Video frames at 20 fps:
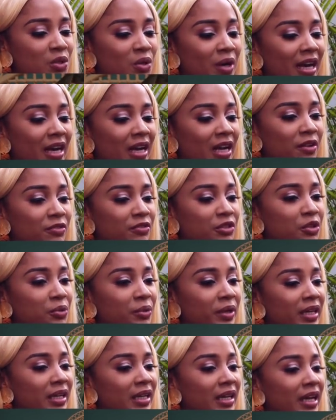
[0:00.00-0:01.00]
So I love
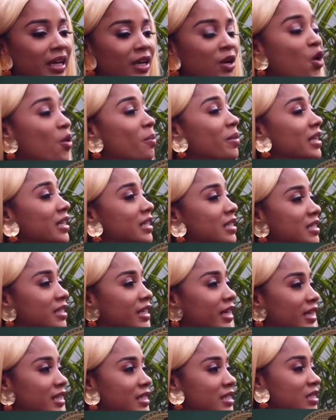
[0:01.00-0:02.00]
doing like comedy
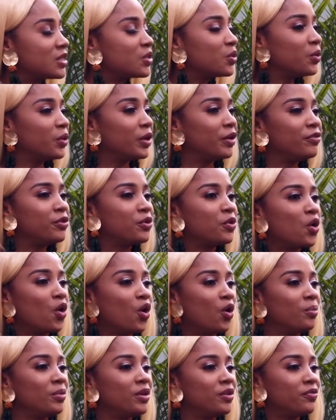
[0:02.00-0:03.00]
skits. So okay. if you
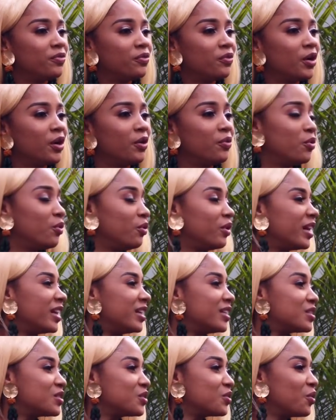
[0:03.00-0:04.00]
call me for a role
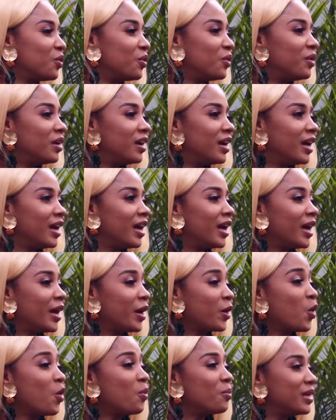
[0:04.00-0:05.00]
and it's not
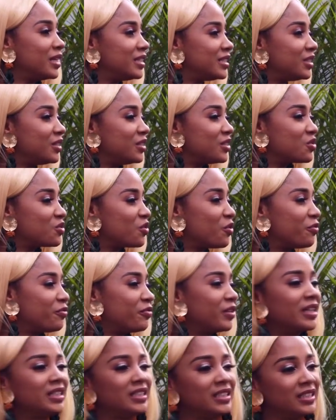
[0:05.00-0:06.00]
a comedy, it's not
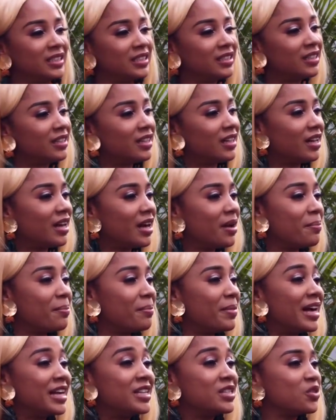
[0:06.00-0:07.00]
funny. I
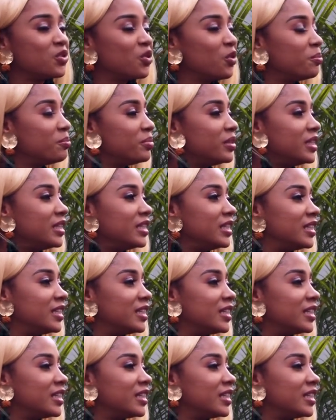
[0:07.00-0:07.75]
might not be.